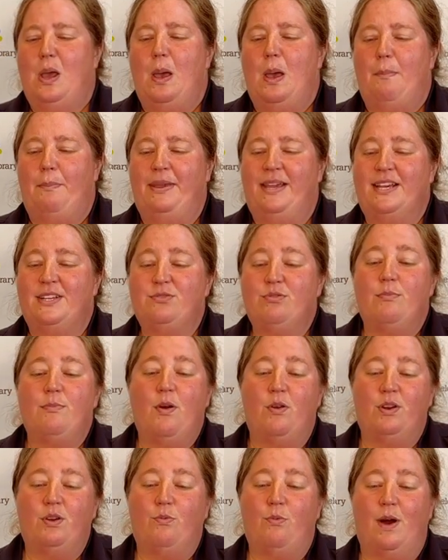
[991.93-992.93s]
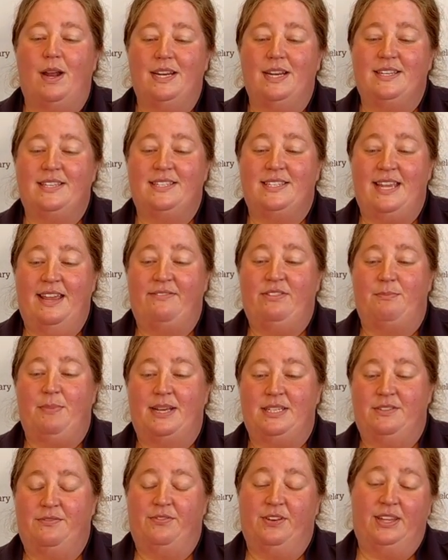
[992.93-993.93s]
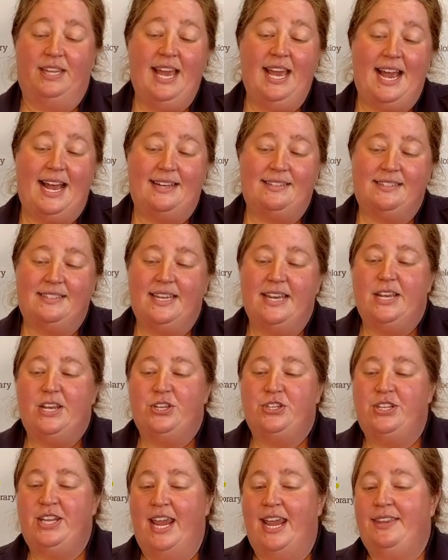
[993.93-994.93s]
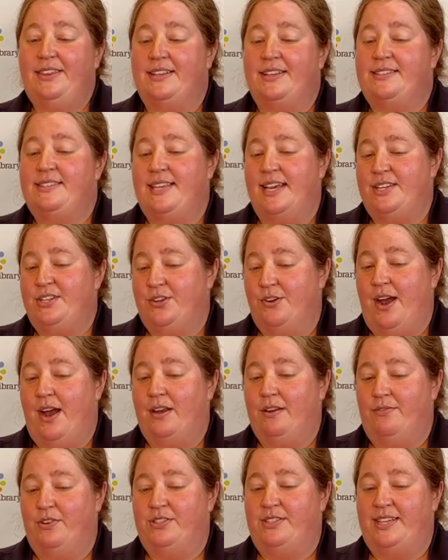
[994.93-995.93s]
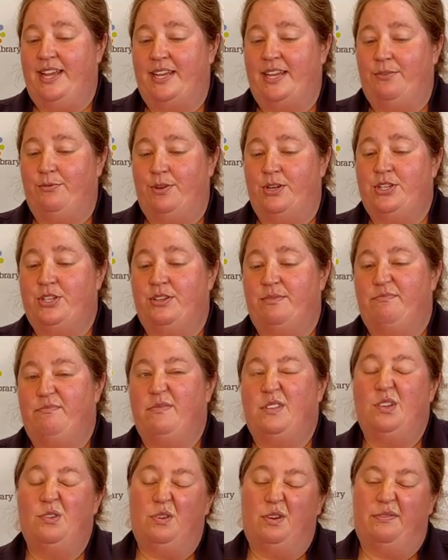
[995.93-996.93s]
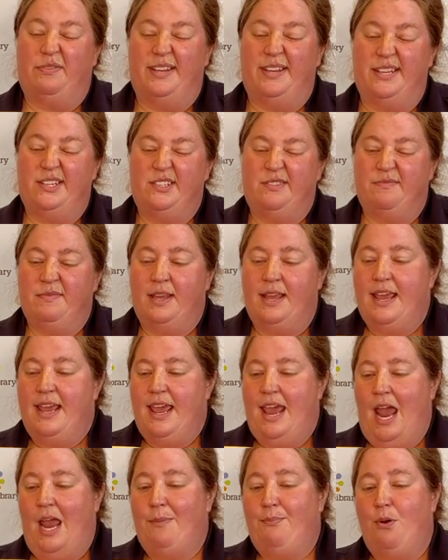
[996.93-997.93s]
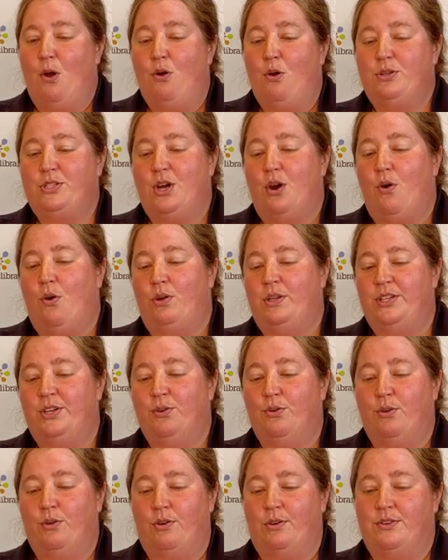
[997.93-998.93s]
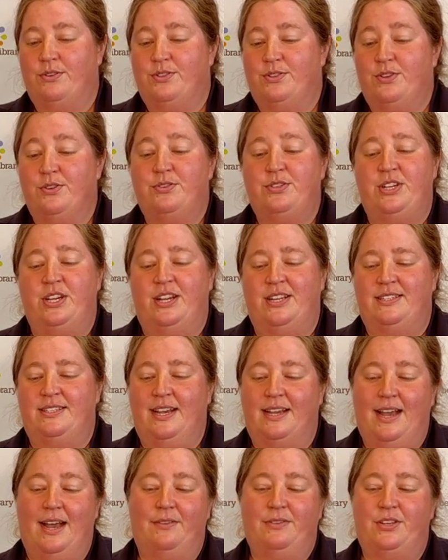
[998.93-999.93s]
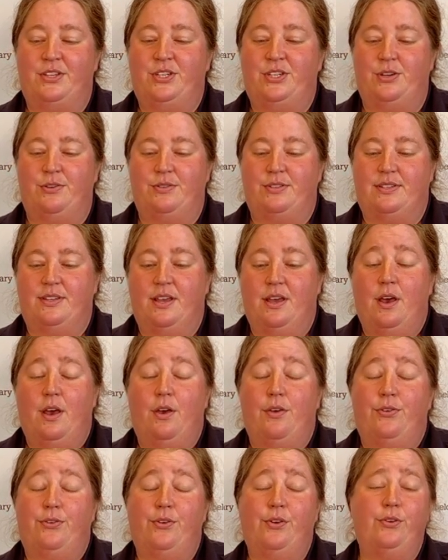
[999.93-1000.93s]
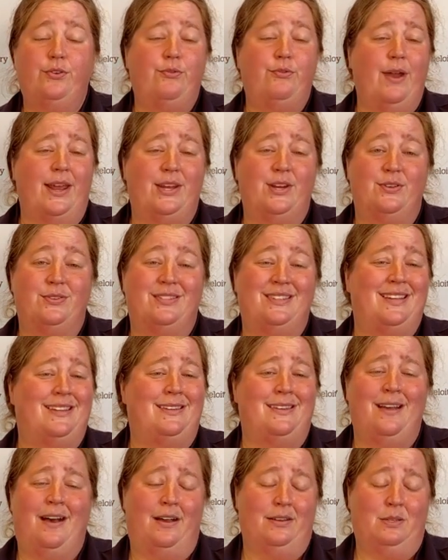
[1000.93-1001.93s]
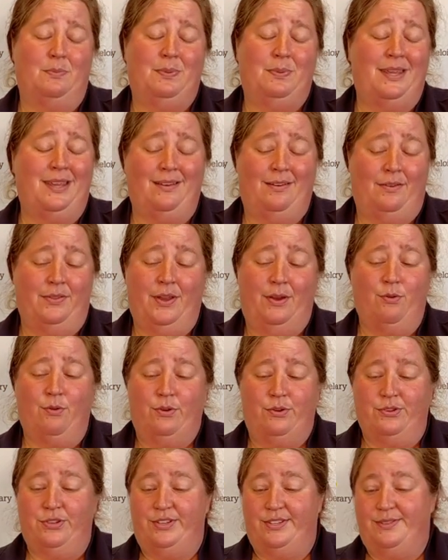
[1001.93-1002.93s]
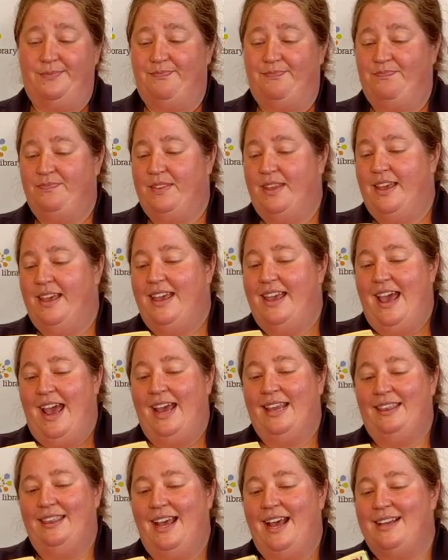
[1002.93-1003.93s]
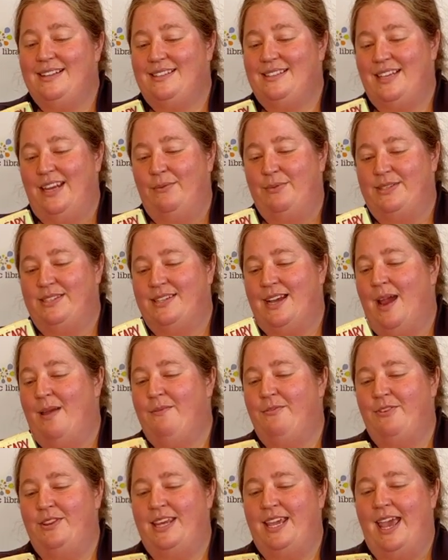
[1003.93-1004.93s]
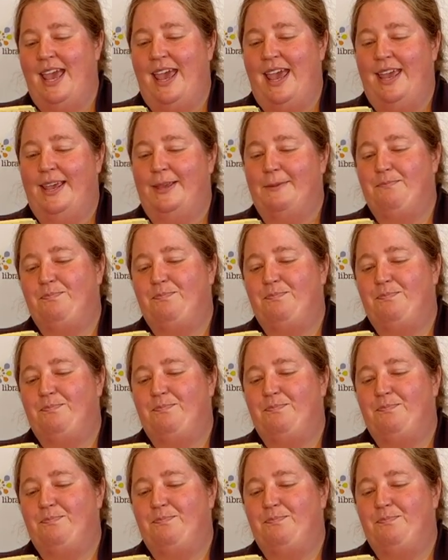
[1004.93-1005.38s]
Because Ramona wanted to save the best for last, she ate the center out of her sandwich, tuna fish, and poked a hole in her orange so she could suck out the juice. Third graders did not peel their oranges. At last, it was time for the egg.